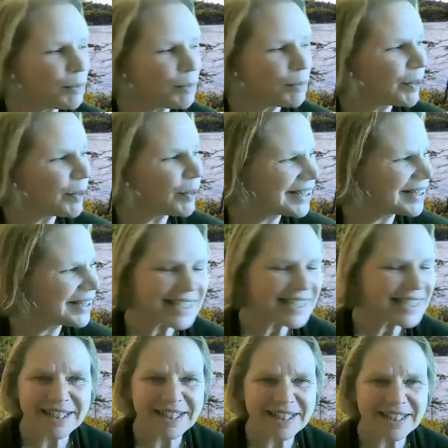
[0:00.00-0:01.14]
well, I like to say,
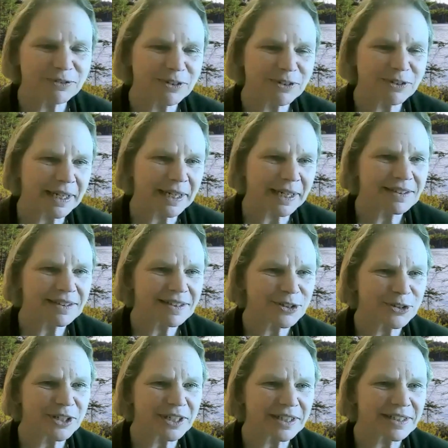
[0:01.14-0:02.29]
like for my
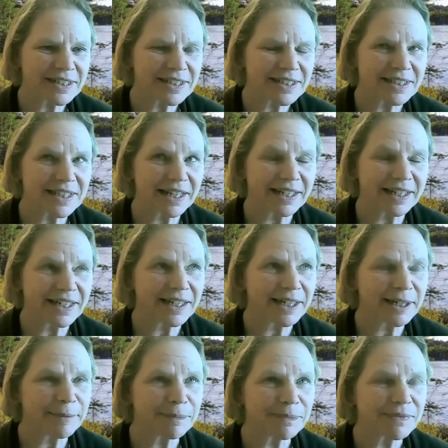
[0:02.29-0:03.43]
students, that
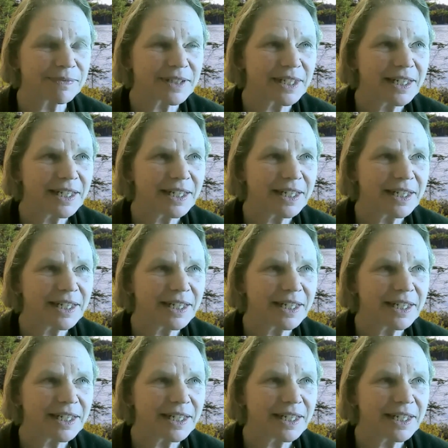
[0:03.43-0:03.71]
um,